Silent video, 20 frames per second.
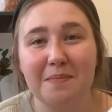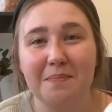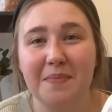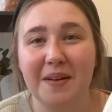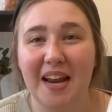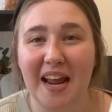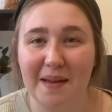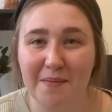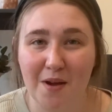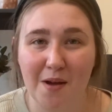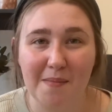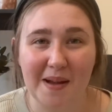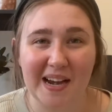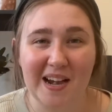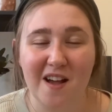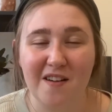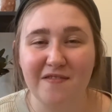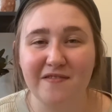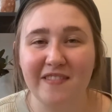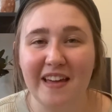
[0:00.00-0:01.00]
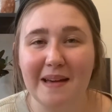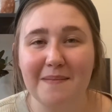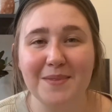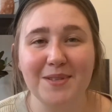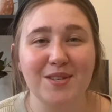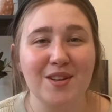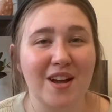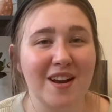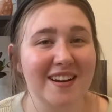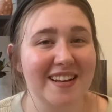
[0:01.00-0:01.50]
but I bought mine off of
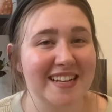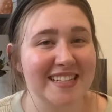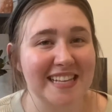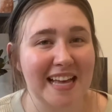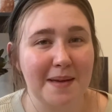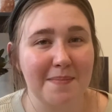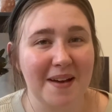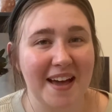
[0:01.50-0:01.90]
Amazon because I